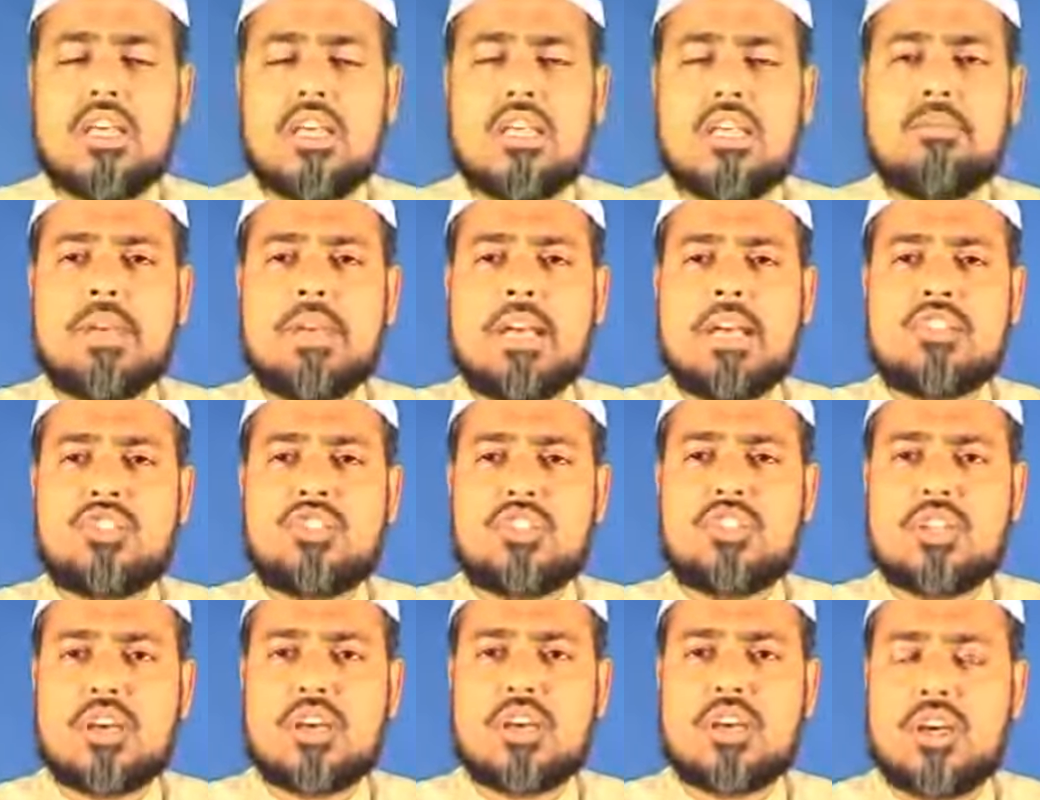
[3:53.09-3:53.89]

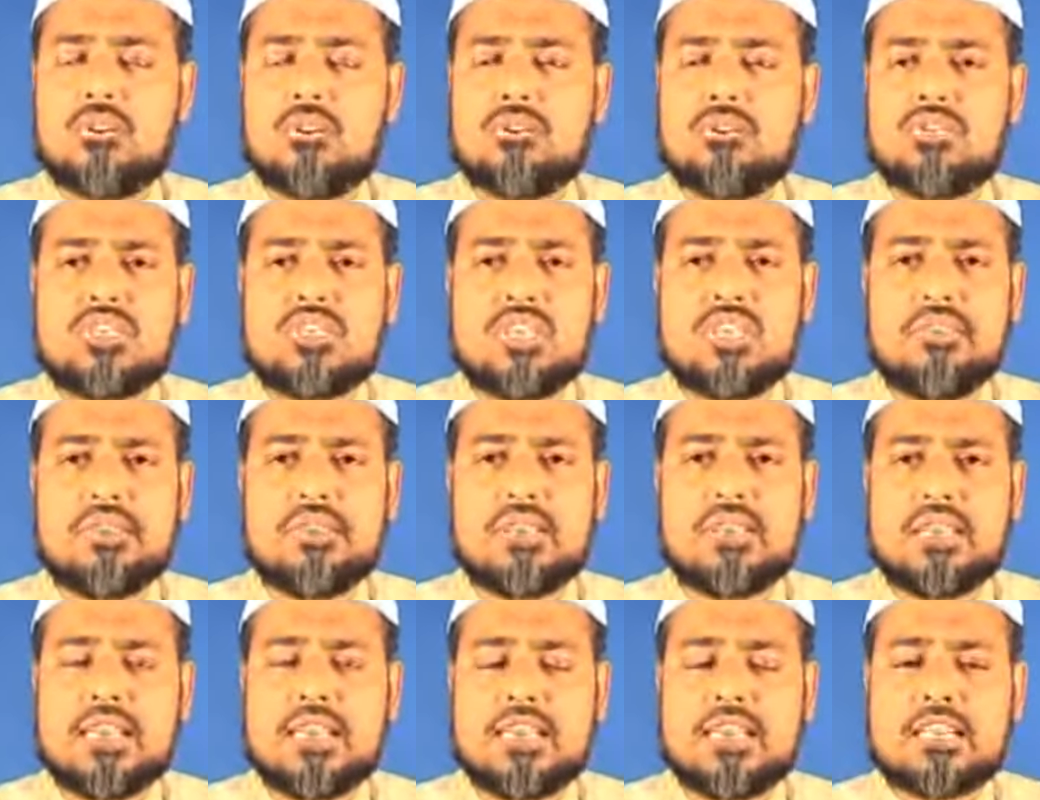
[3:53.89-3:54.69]
Imagine around
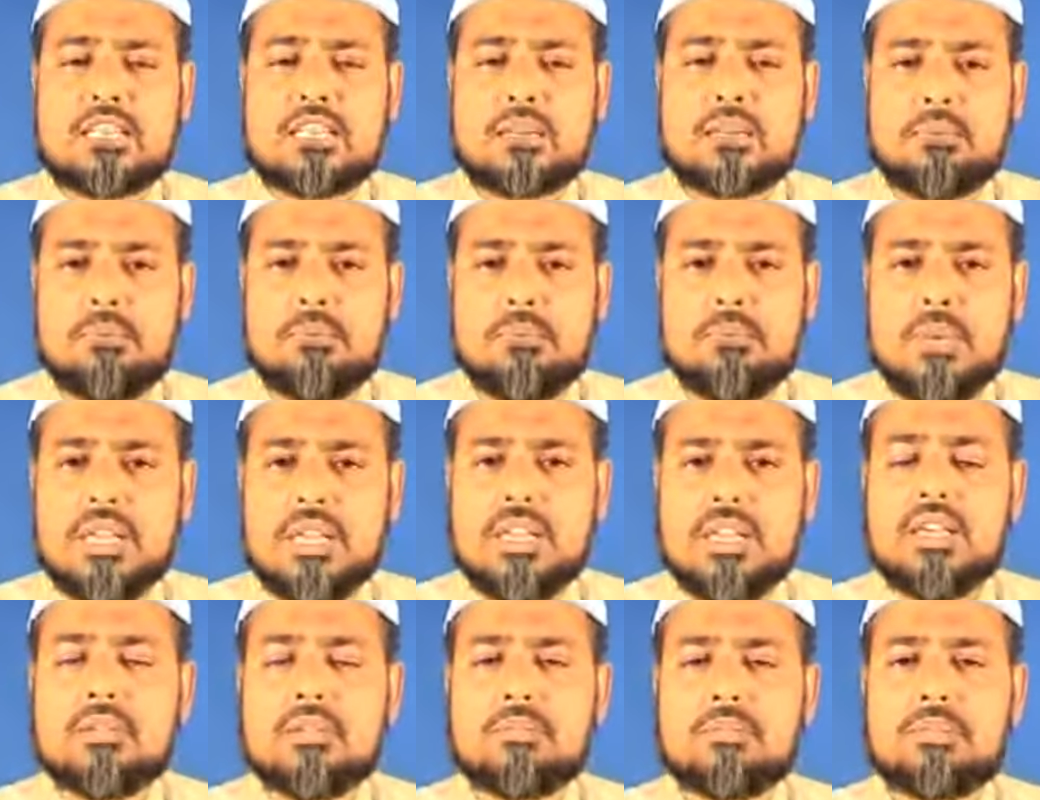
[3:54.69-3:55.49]
7-8
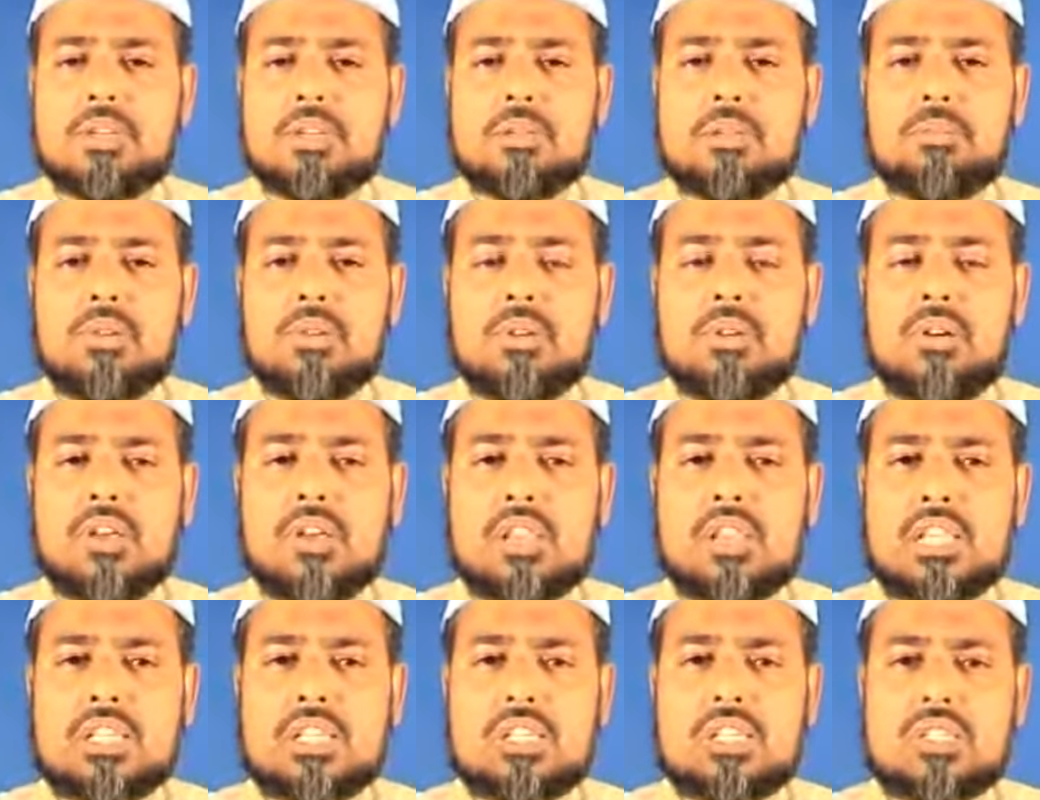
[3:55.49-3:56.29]
billion people
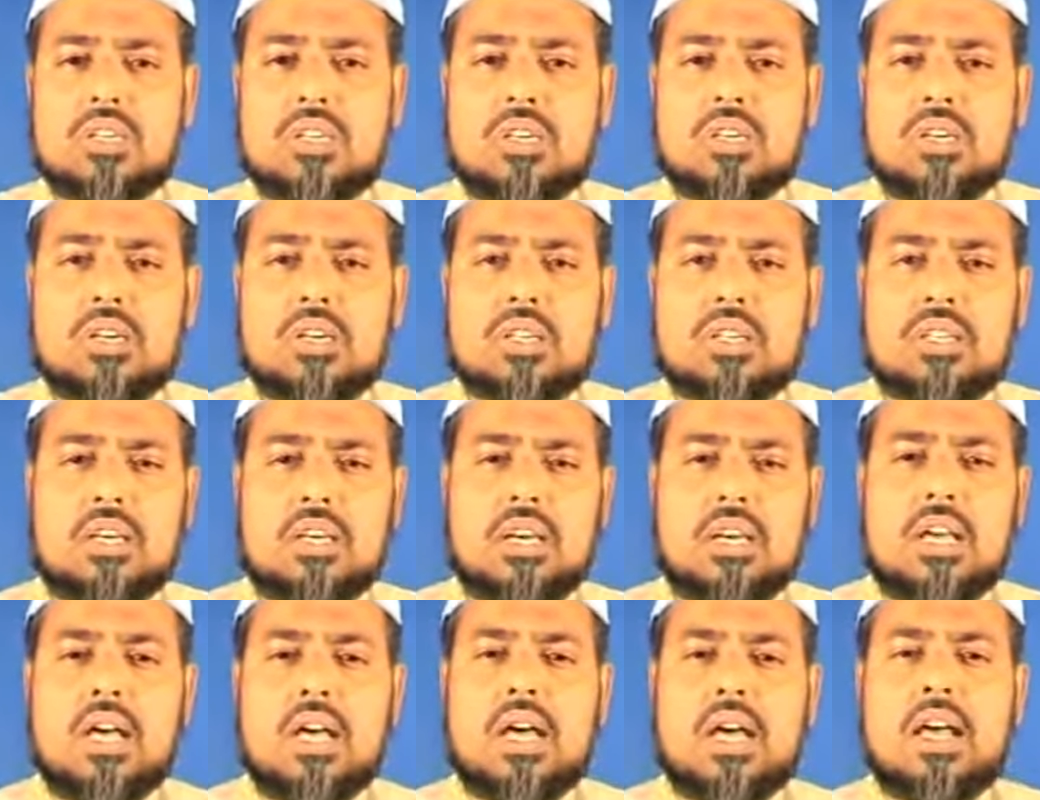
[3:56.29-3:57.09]
on this earth,
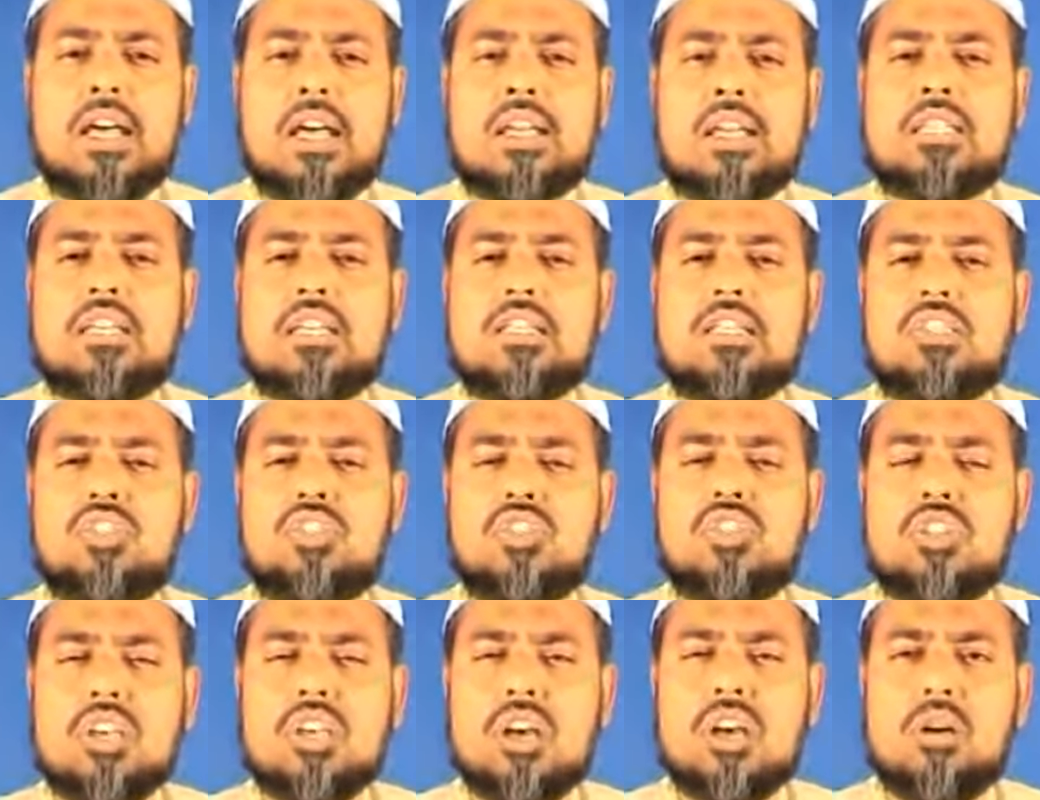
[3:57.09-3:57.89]
and then
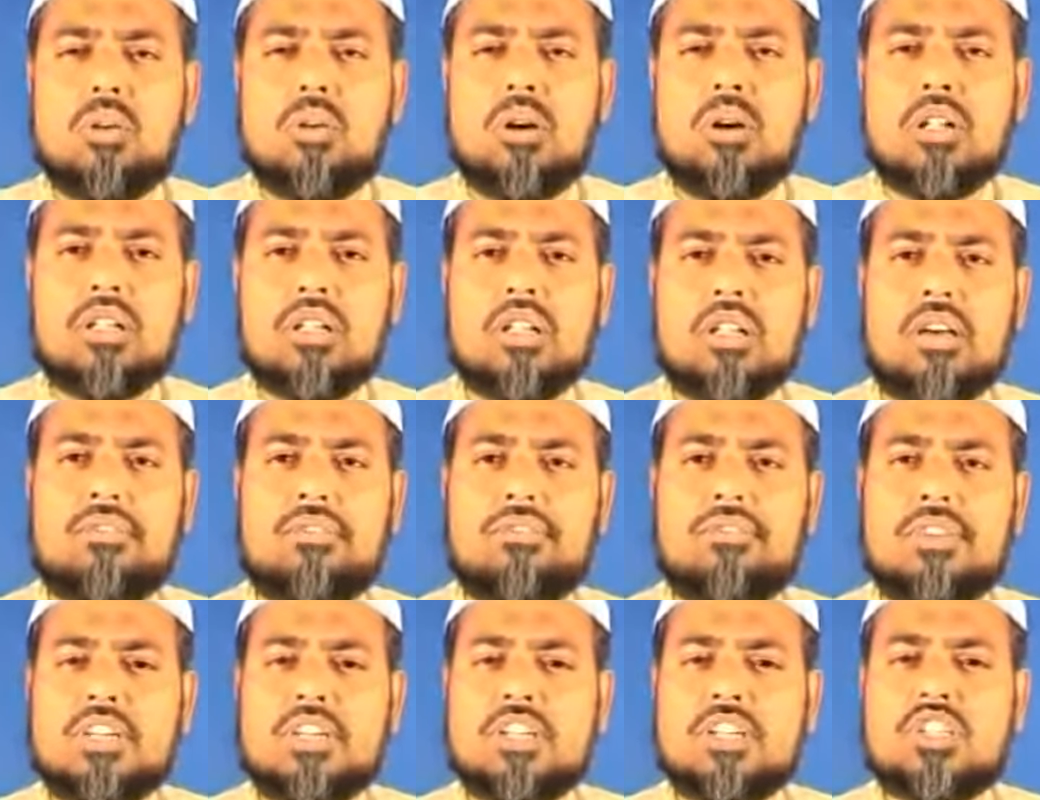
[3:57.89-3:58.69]
see how Allah
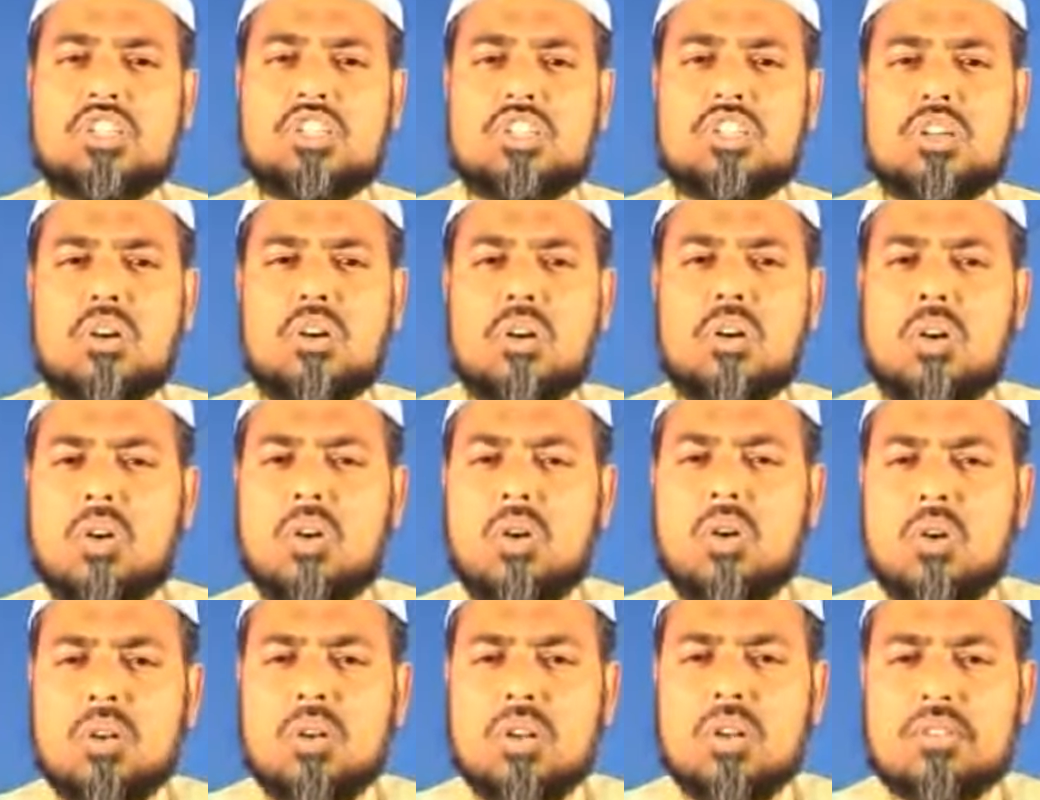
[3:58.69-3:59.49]
feeds
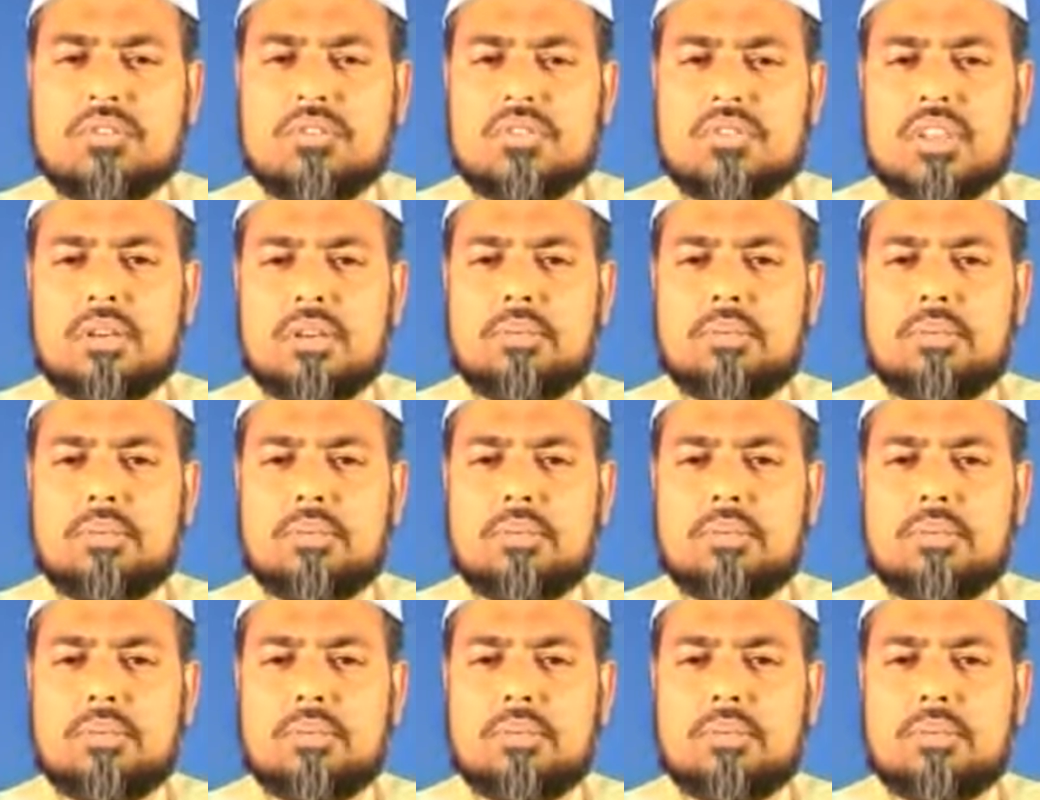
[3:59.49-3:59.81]
all of